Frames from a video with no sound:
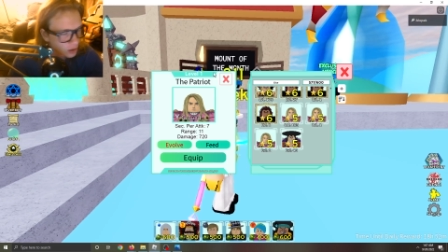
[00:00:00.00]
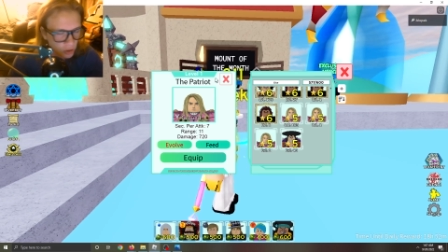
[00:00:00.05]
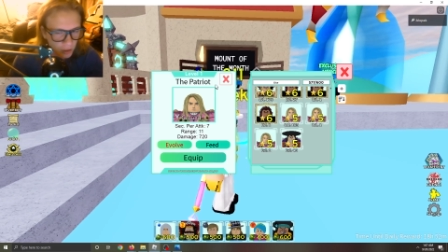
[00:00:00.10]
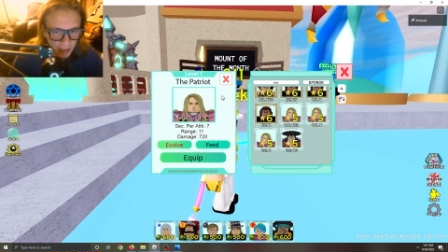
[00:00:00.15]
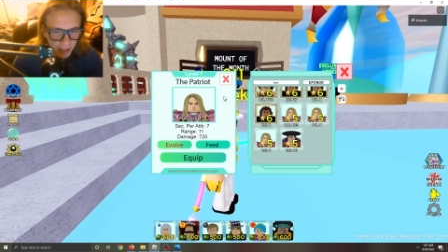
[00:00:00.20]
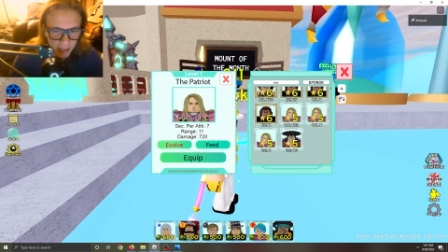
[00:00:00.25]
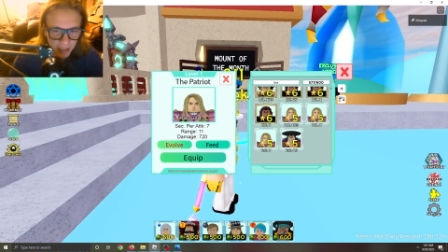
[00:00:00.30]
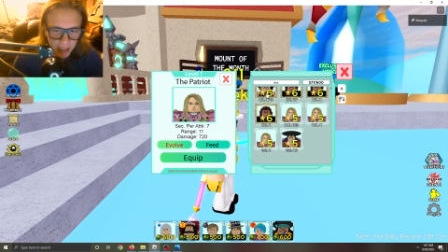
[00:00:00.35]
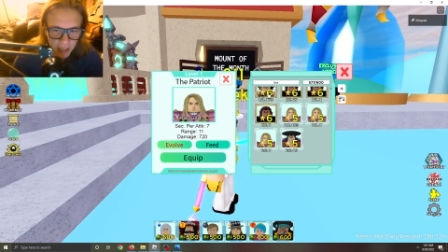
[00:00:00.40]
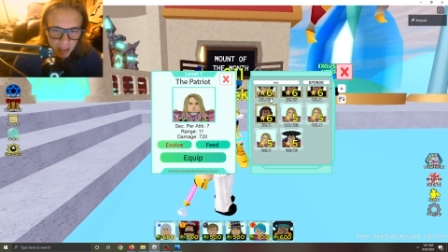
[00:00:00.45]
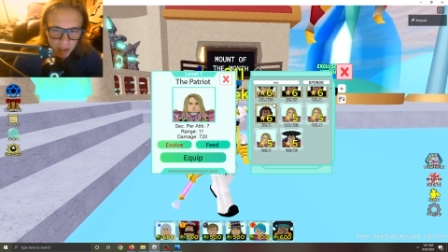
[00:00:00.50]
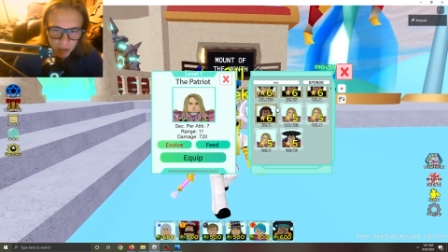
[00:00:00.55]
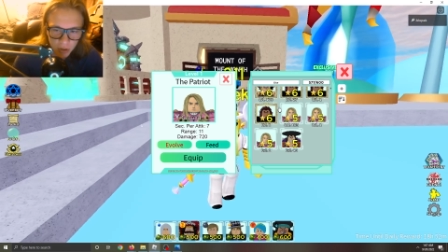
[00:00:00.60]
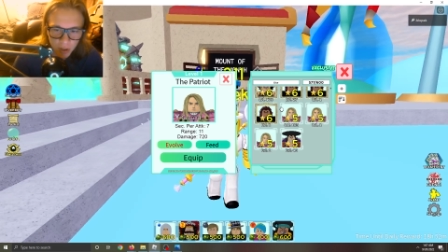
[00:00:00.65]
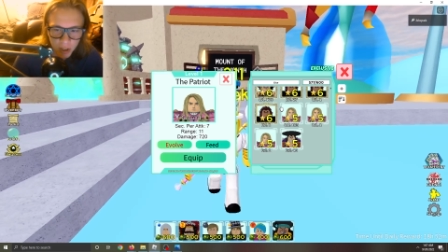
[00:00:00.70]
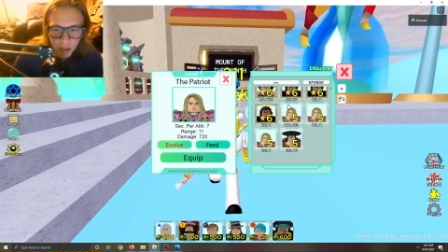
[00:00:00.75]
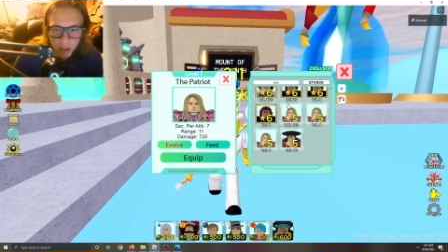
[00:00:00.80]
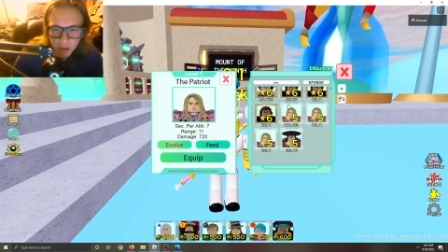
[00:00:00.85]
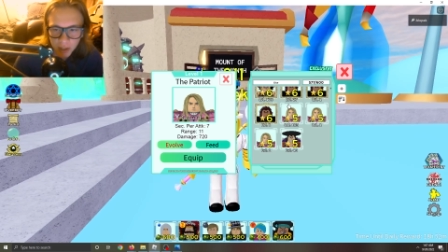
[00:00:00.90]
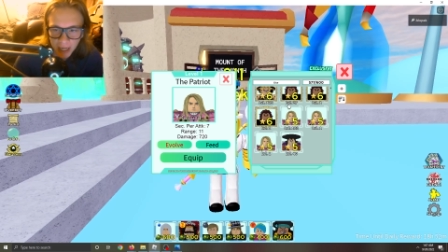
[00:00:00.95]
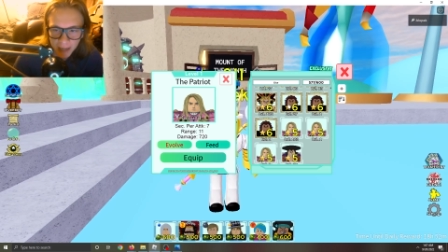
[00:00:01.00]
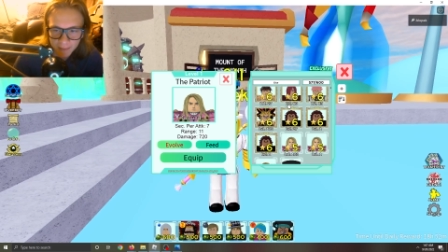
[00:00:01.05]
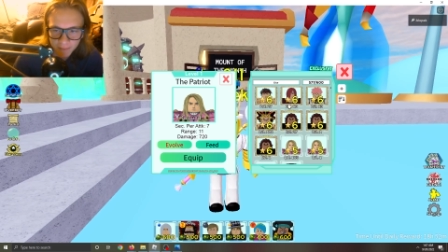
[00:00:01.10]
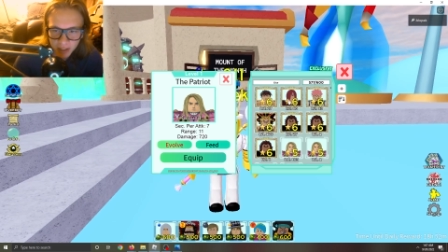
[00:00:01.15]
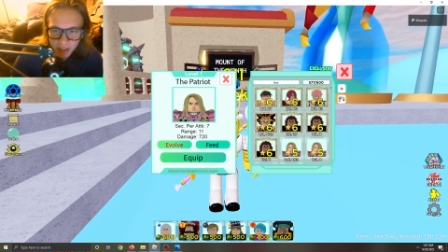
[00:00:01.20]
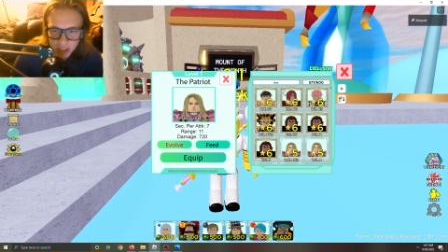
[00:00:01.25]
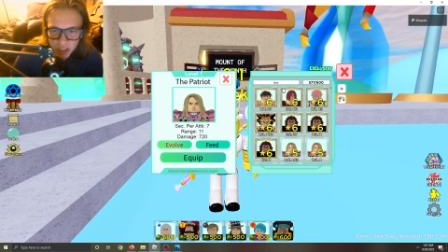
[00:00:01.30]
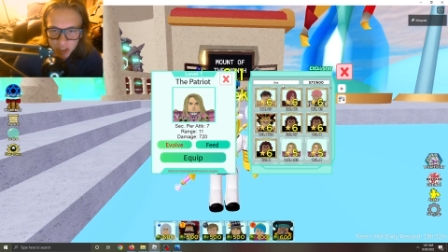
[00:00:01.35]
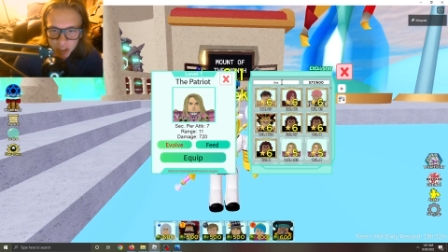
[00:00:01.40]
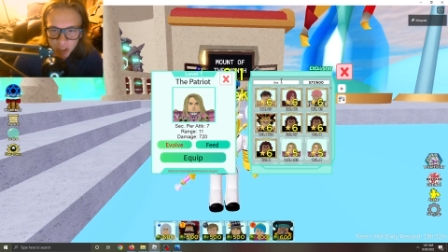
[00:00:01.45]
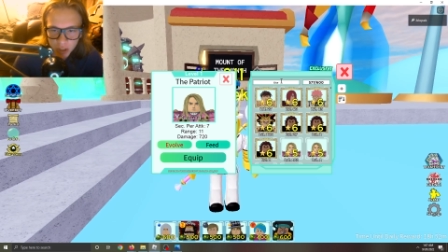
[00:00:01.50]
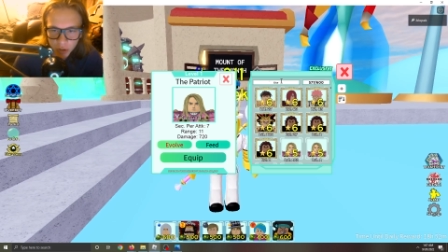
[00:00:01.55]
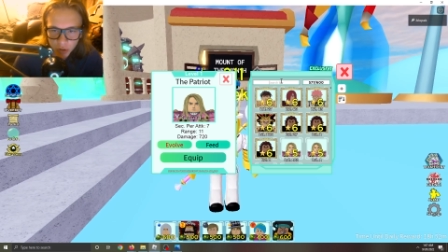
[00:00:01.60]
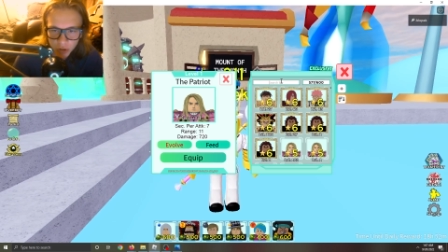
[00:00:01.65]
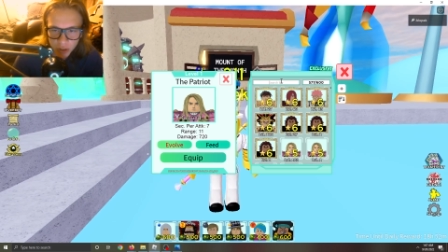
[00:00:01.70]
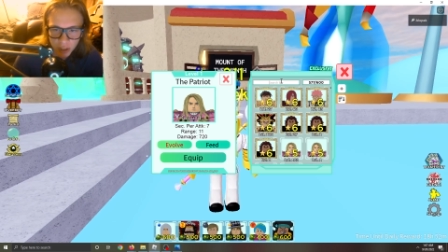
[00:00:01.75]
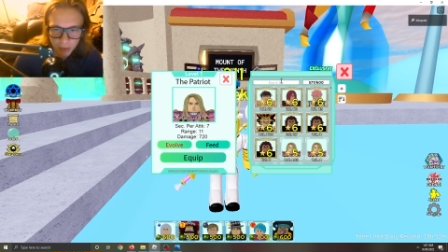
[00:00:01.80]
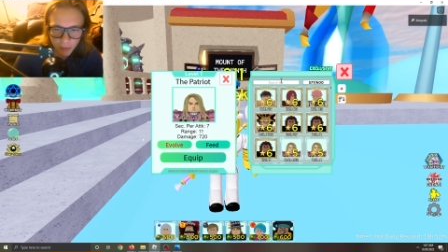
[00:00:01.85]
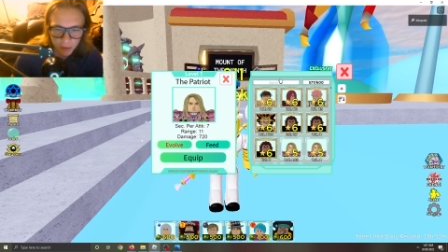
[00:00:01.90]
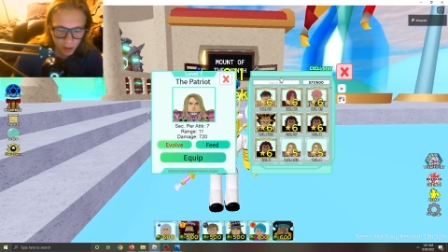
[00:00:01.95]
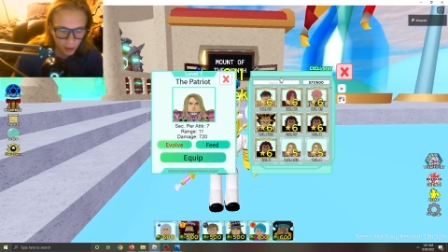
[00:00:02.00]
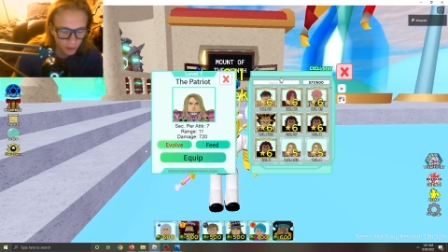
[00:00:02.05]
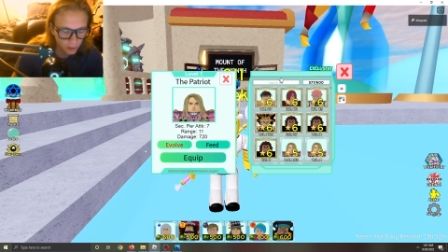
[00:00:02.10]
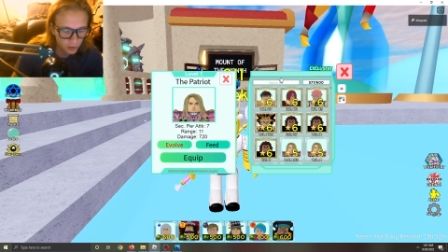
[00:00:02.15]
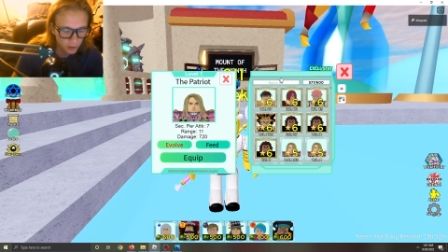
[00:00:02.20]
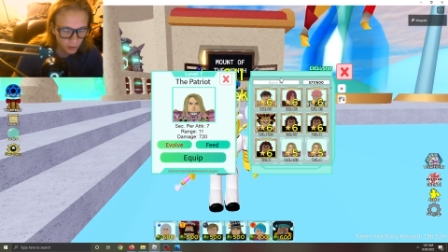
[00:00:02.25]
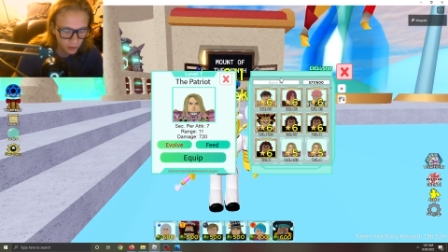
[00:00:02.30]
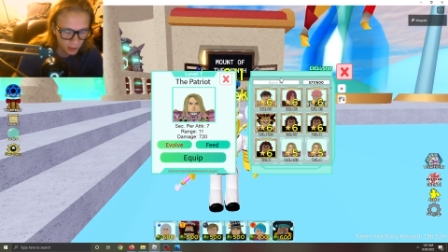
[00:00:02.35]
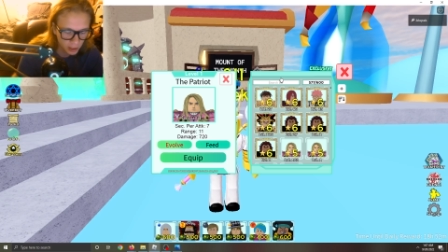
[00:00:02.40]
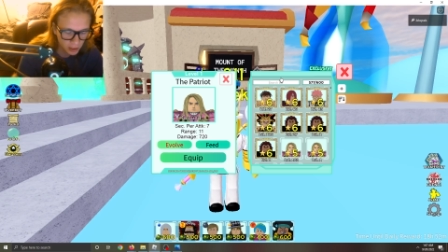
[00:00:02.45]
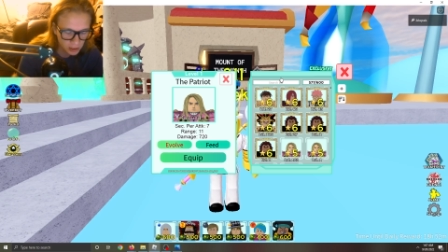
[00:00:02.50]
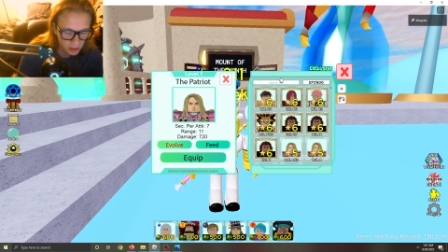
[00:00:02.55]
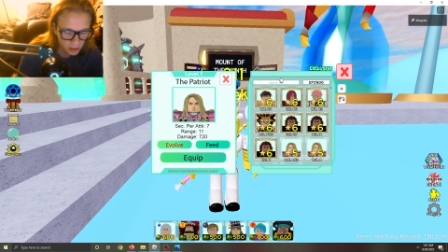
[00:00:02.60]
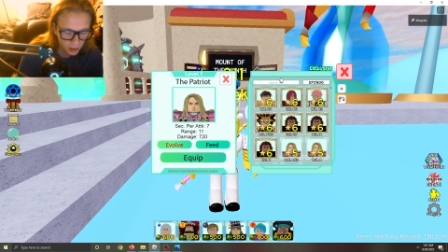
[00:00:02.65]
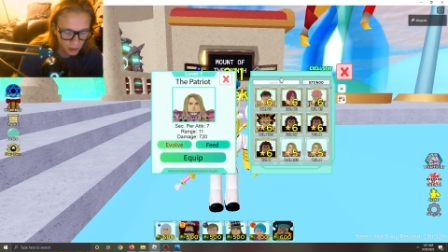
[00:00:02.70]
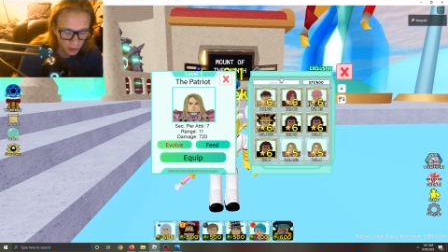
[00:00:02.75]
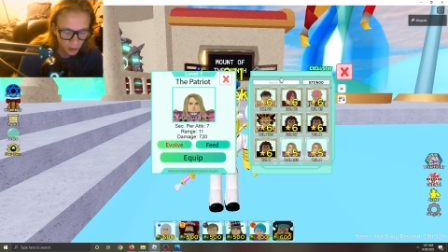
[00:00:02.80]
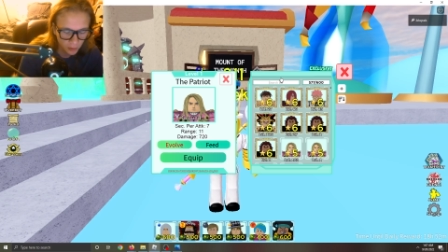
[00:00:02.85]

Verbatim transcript: So like each unit is gonna have like synergy with other units.